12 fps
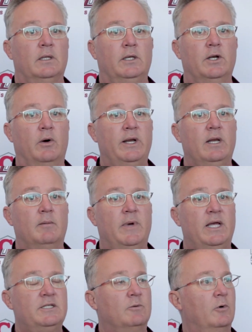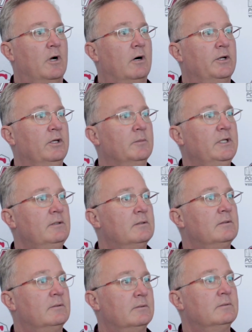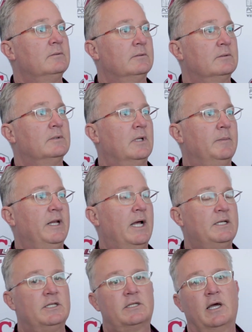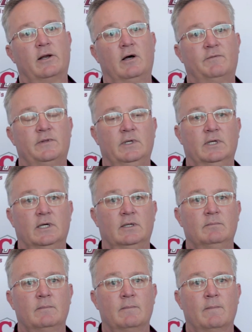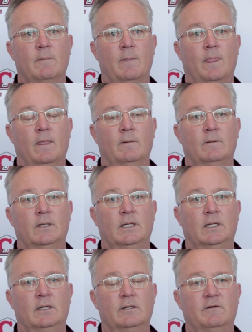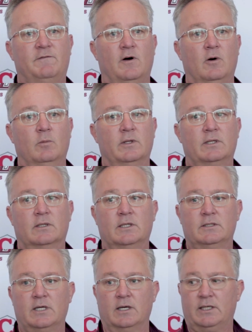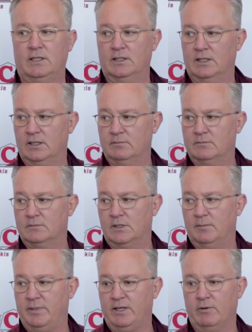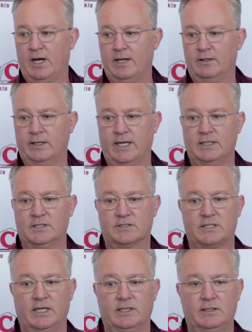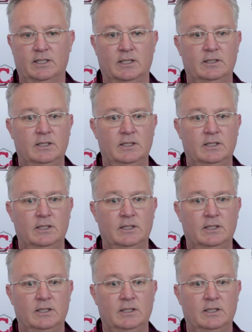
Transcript: You know, isn't it amazing we're all human? I mean, I just got off the phone with the Kentucky beat writer, and I just said,